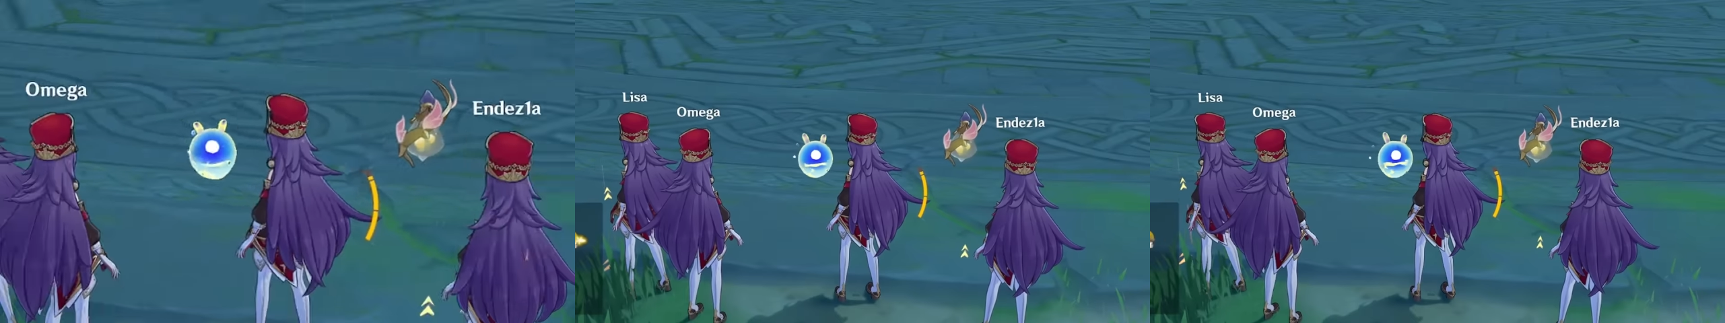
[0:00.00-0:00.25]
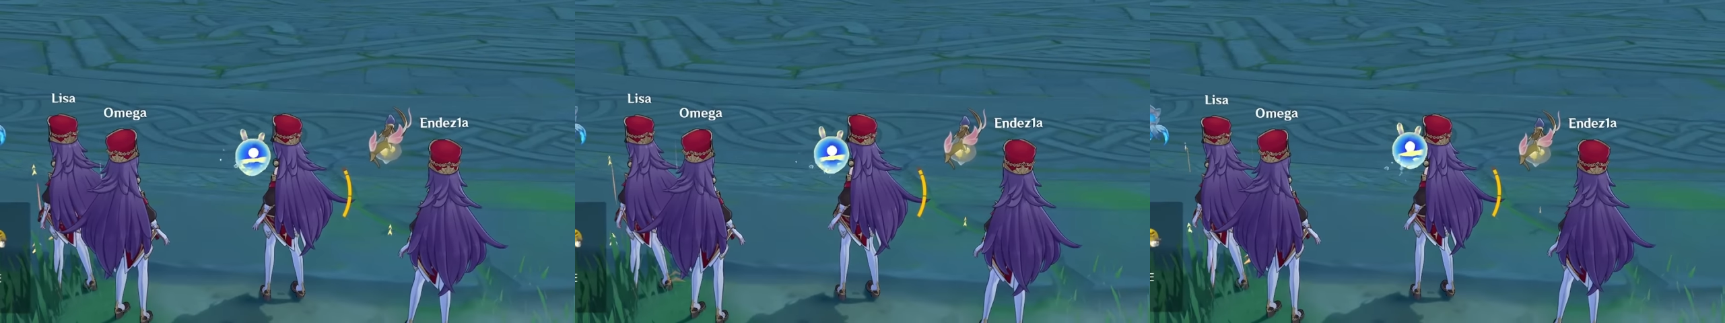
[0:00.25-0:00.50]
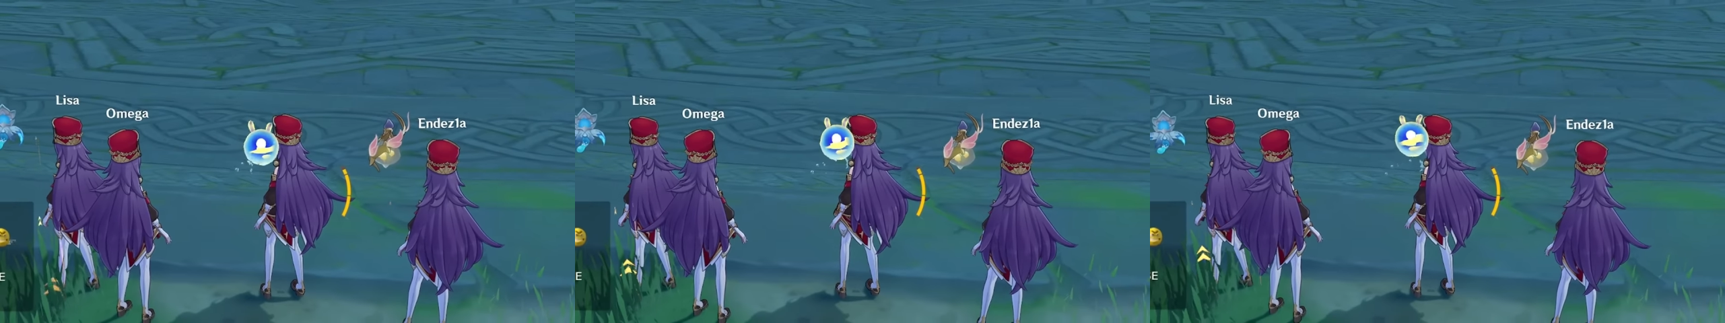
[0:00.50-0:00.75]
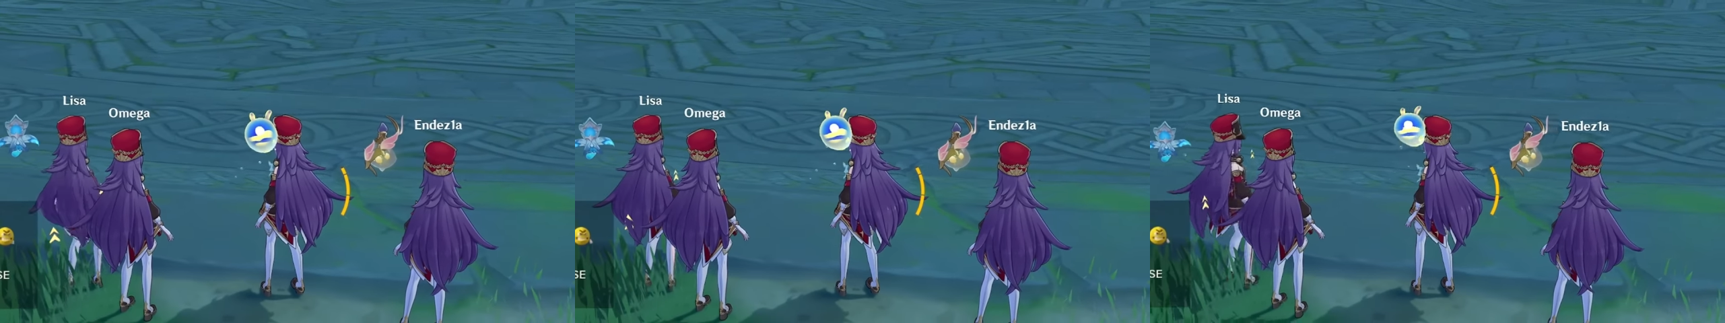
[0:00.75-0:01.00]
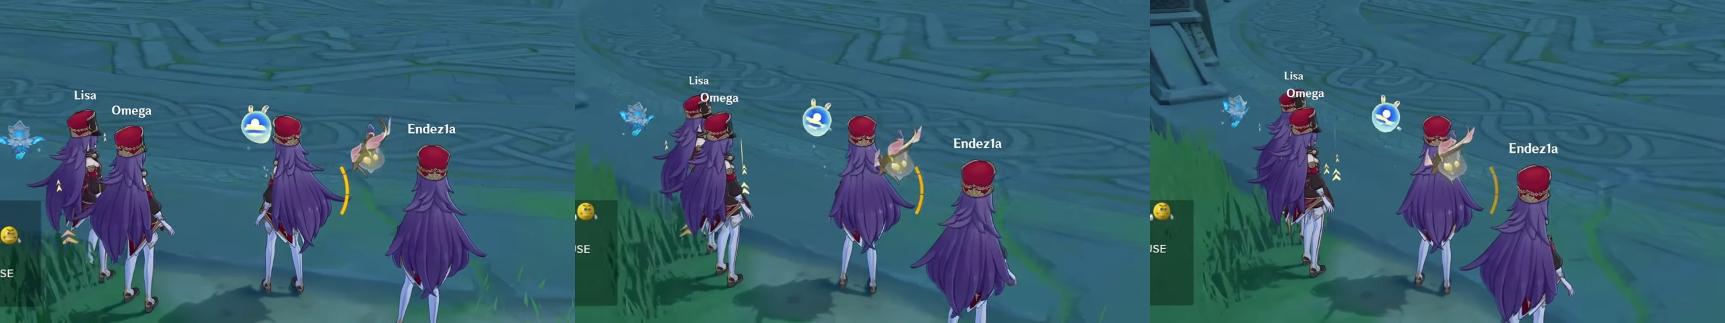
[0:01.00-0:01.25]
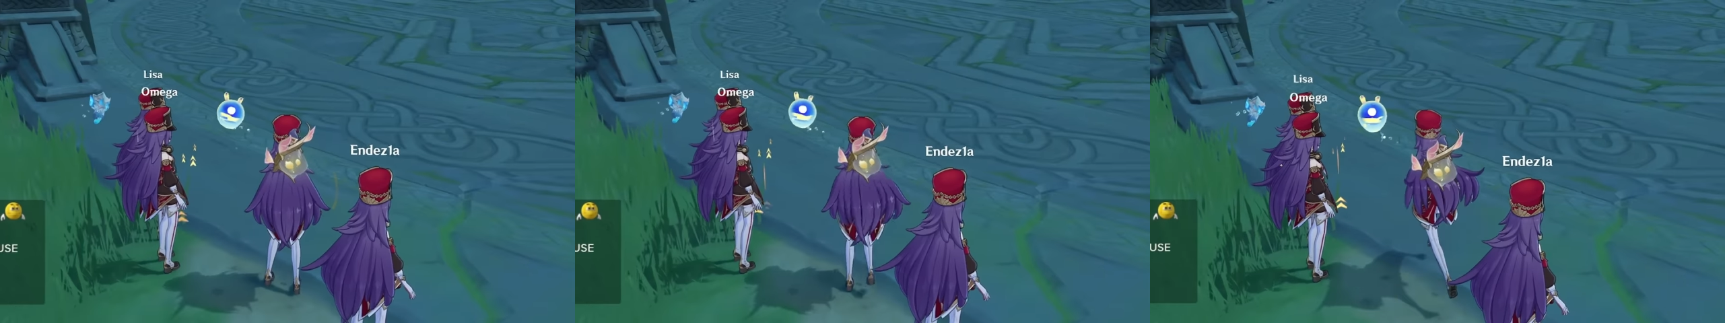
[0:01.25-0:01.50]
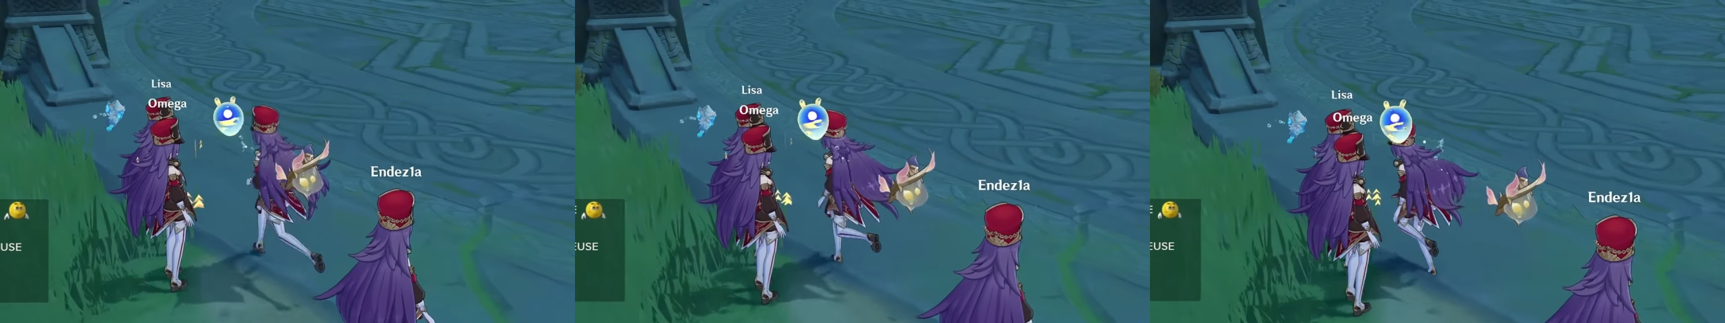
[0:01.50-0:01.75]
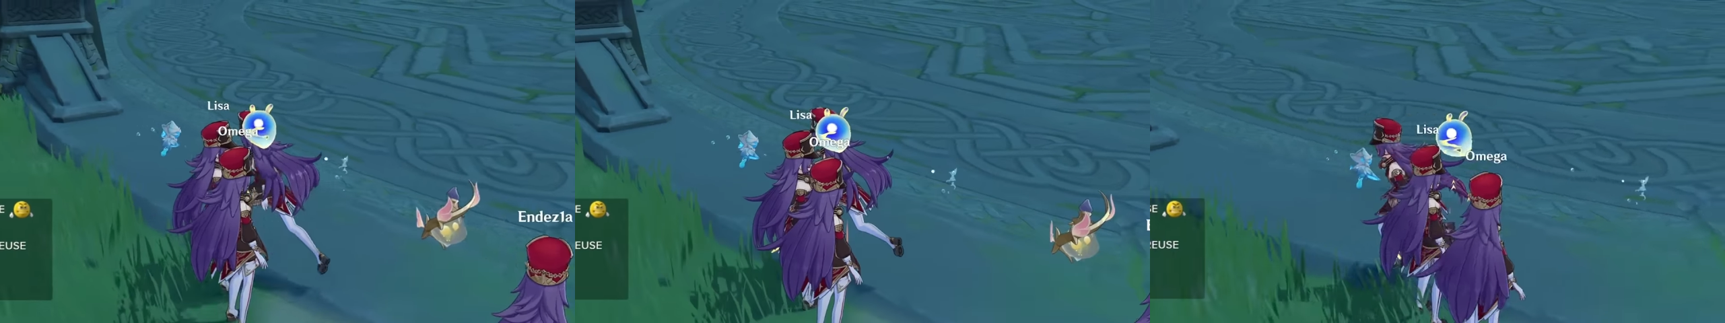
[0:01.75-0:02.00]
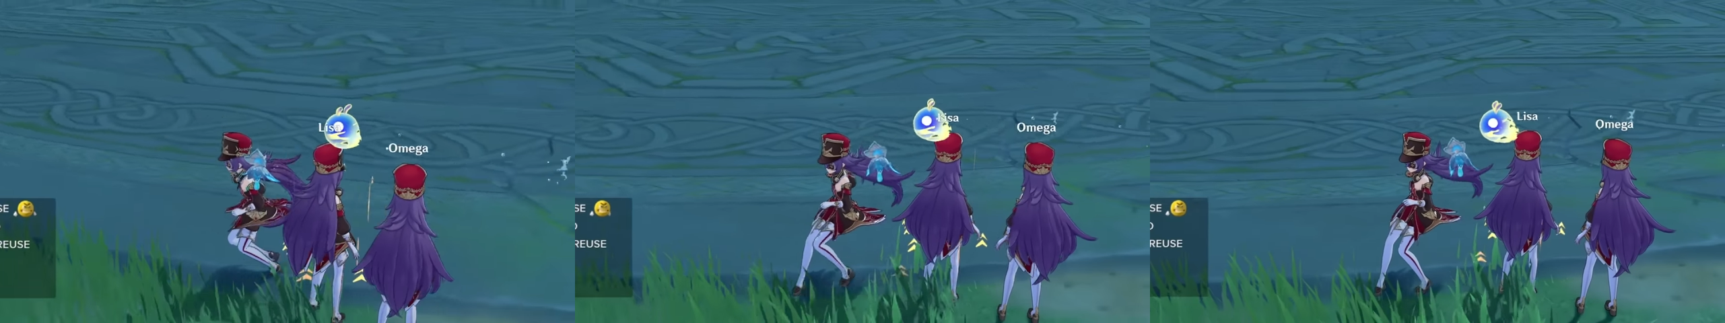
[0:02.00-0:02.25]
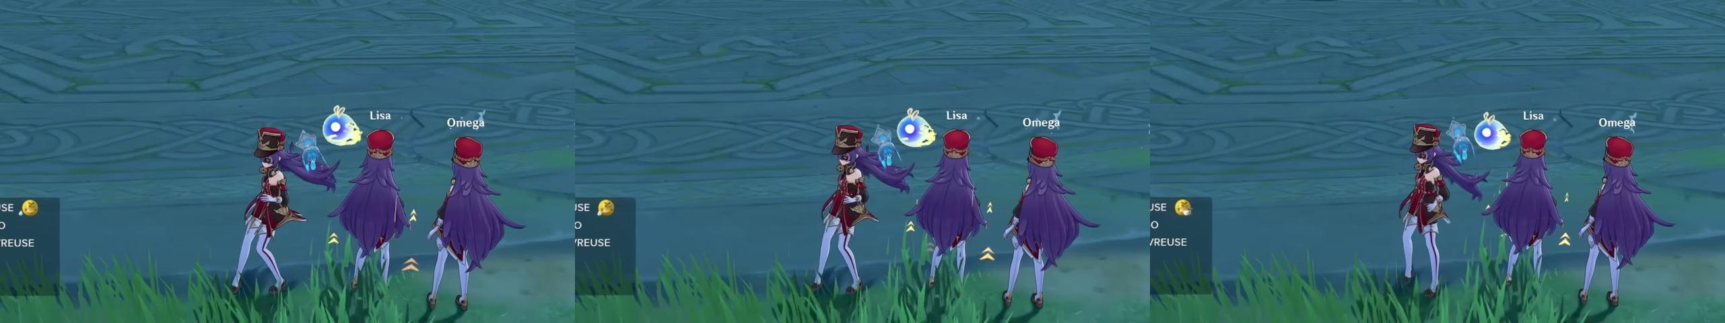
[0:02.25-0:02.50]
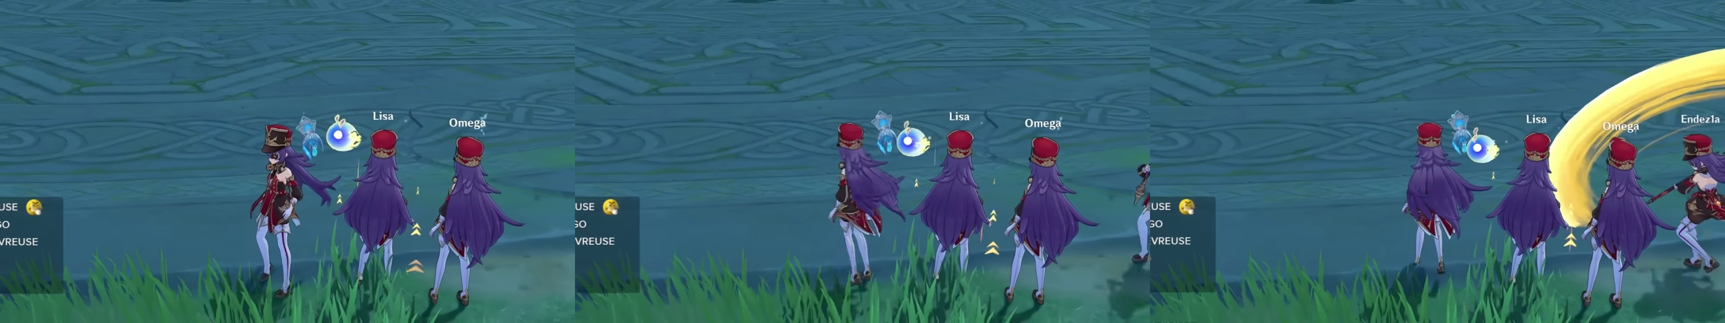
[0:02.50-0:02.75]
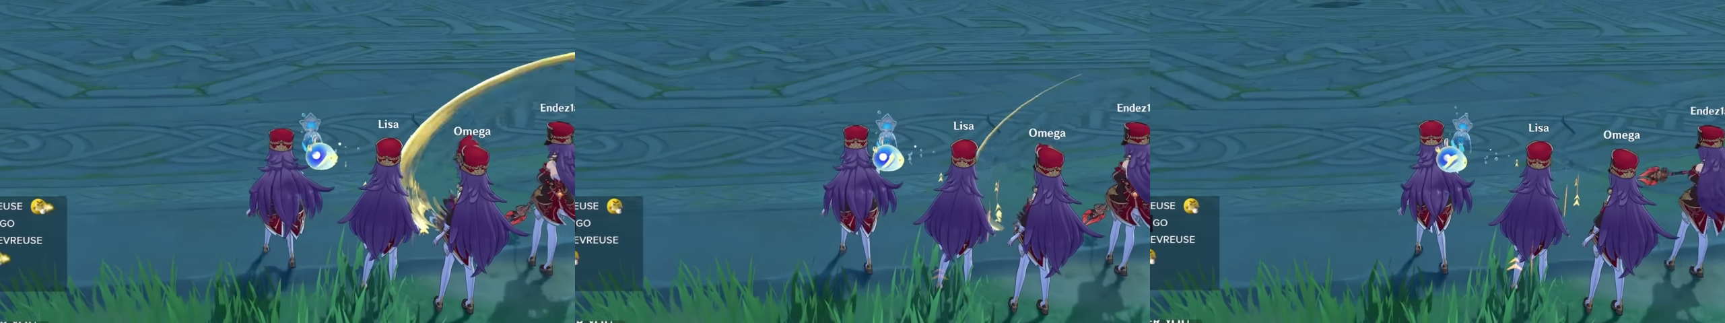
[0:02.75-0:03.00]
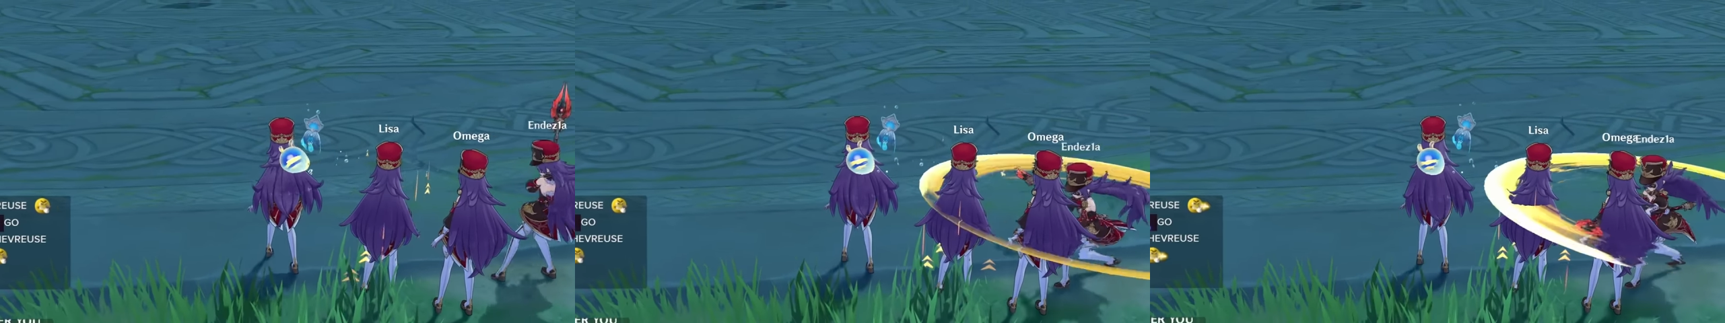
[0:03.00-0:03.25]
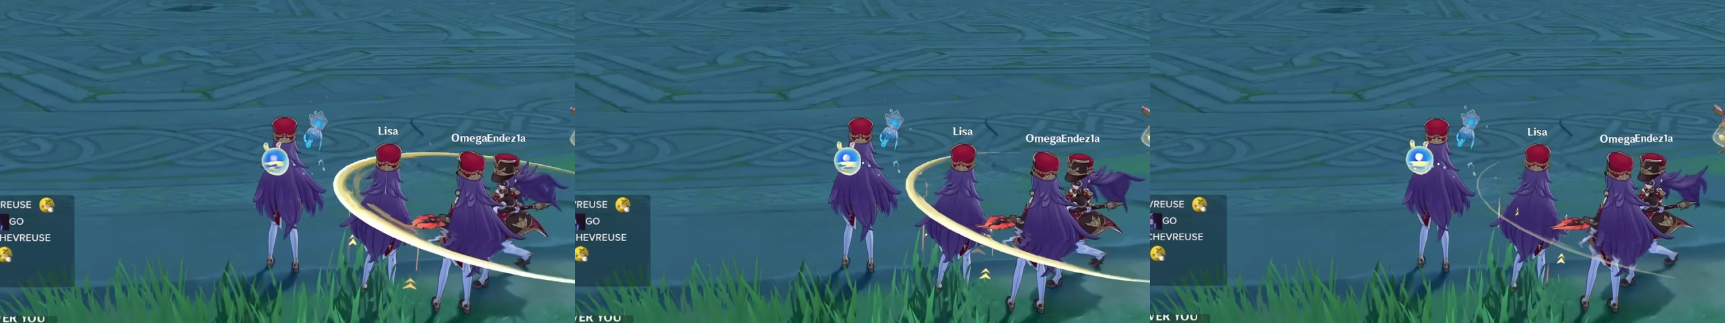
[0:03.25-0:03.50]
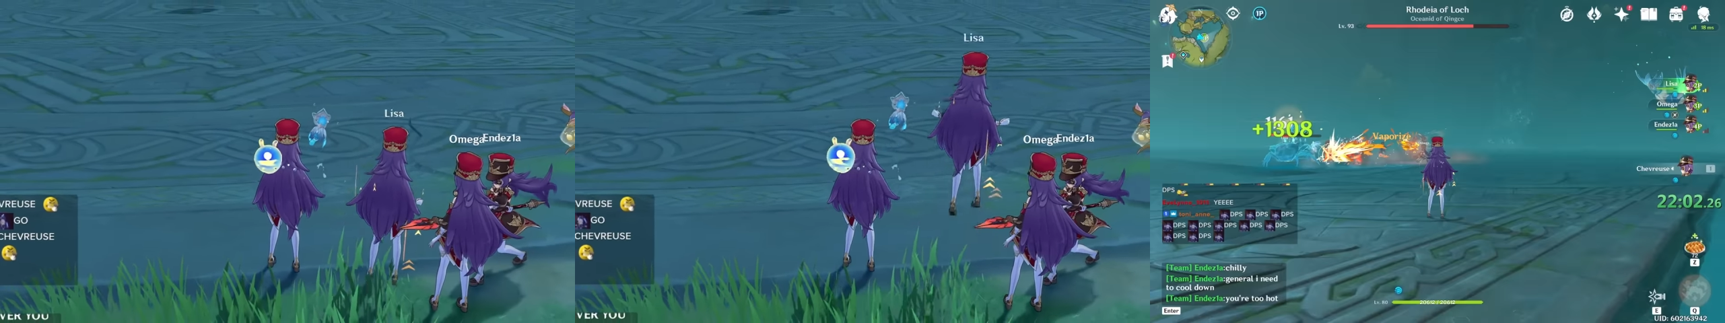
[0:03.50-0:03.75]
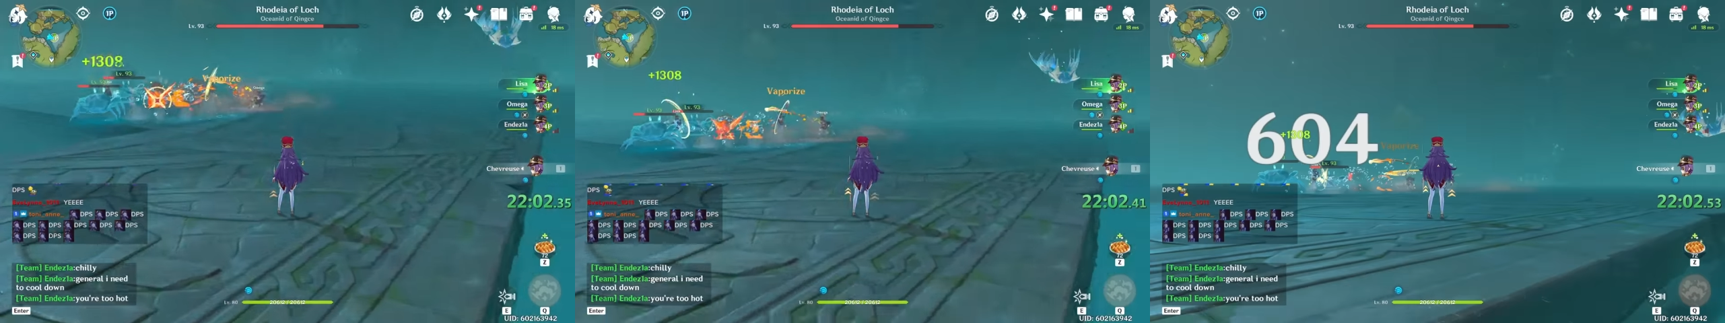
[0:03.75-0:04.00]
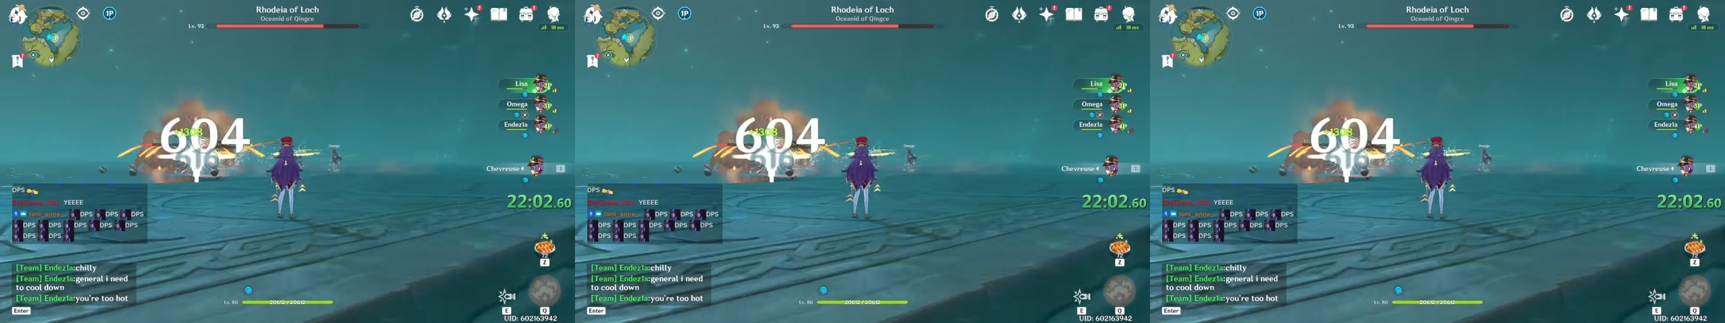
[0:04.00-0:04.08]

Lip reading: Nobody's mouth can be seen.